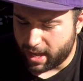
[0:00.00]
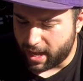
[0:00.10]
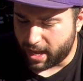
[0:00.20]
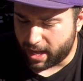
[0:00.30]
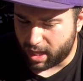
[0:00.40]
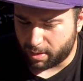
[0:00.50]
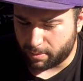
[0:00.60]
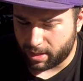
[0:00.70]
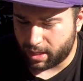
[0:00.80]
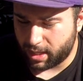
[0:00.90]

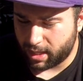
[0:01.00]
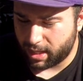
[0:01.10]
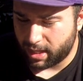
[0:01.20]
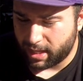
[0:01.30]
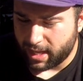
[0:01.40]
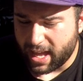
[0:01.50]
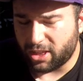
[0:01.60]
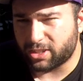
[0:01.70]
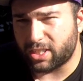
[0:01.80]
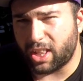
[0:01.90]
I
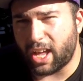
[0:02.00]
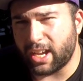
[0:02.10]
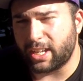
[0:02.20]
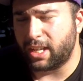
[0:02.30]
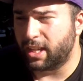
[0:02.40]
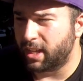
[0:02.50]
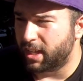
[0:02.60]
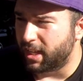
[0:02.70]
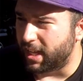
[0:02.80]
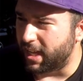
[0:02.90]
looked online,
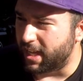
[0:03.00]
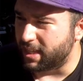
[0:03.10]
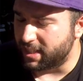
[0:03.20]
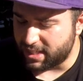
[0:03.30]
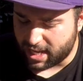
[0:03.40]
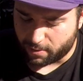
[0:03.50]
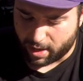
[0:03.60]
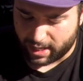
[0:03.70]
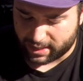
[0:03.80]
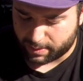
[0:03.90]
and the
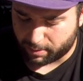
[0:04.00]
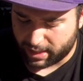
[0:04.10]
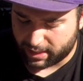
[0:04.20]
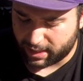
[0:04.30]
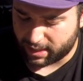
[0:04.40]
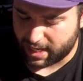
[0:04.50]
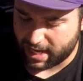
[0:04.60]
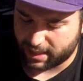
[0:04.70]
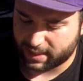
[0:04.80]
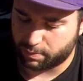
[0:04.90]
DIY explained it
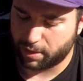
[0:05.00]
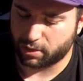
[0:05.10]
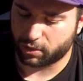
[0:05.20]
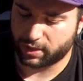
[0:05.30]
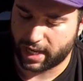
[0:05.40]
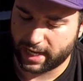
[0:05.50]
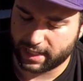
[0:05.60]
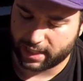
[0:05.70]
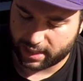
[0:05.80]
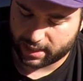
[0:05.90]
that the spindle
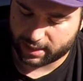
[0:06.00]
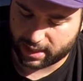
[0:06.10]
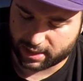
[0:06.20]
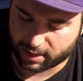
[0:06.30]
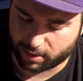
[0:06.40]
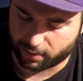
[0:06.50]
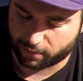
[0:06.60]
side needs to go to the